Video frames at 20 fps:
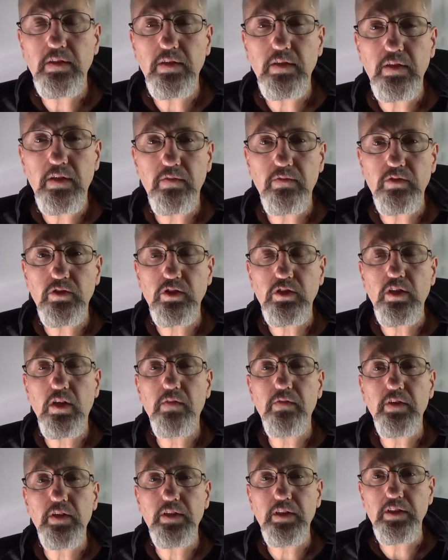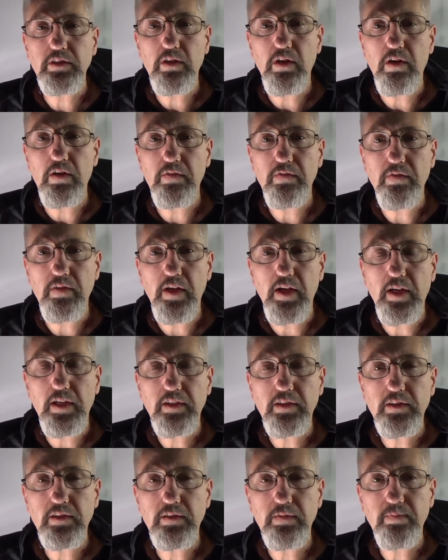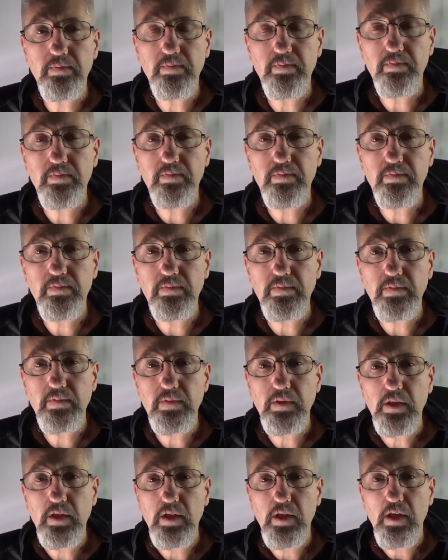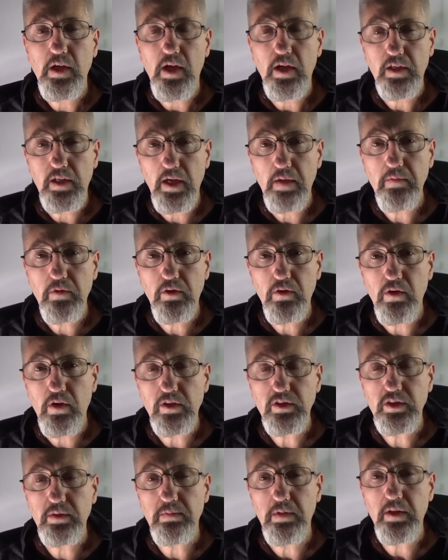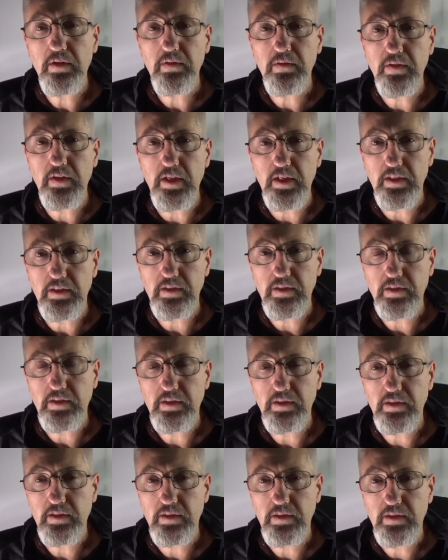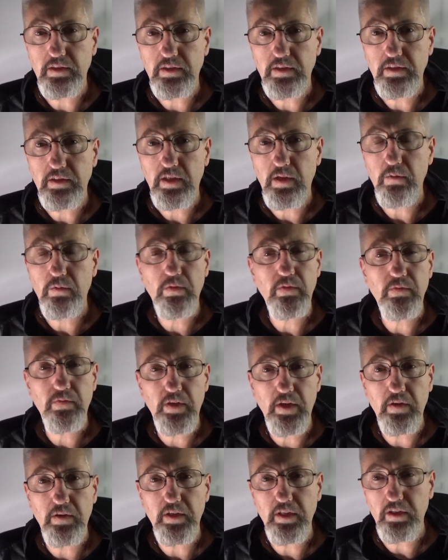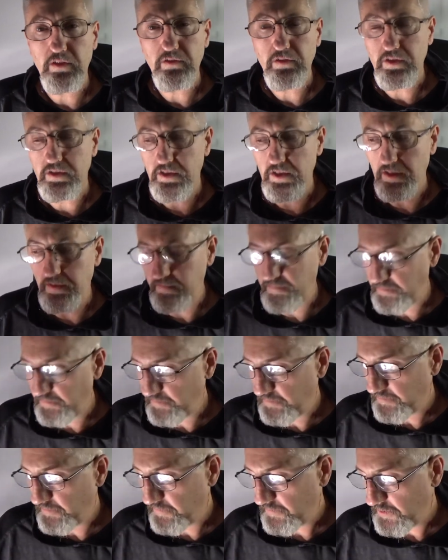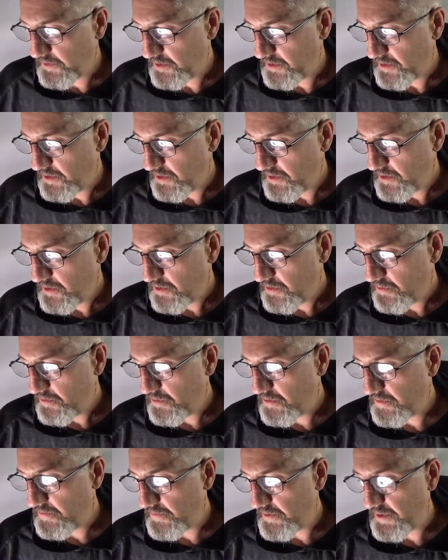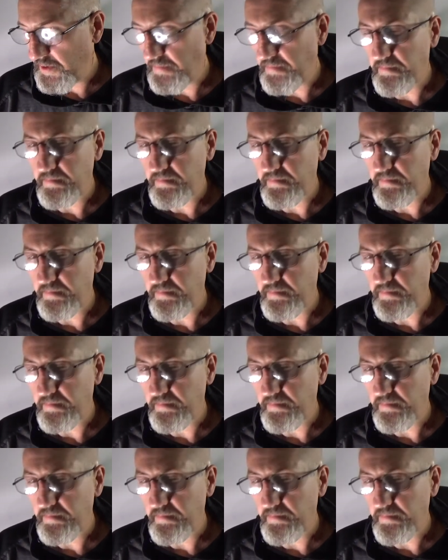of discovering these artifacts, I came across some other things that were very interesting. One of them